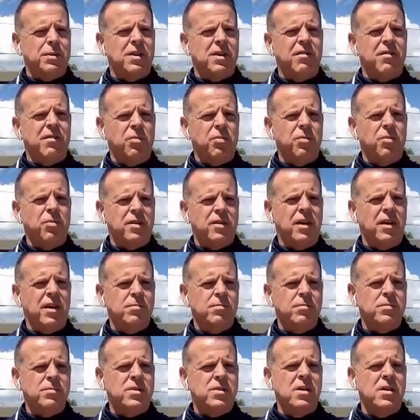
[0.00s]
I've been with
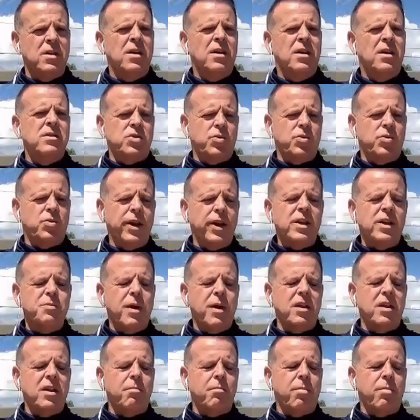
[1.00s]
teams. Sarina's
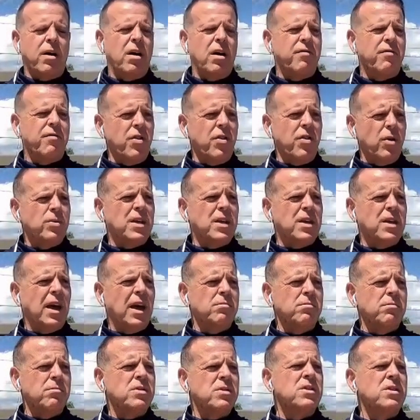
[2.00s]
been in the barn for those
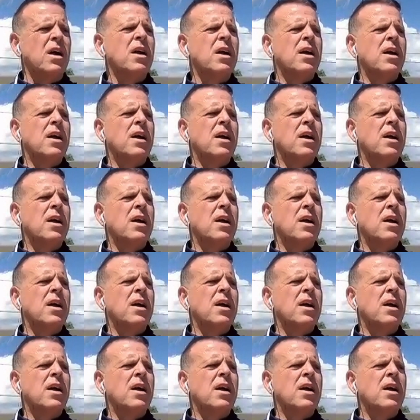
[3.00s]
games.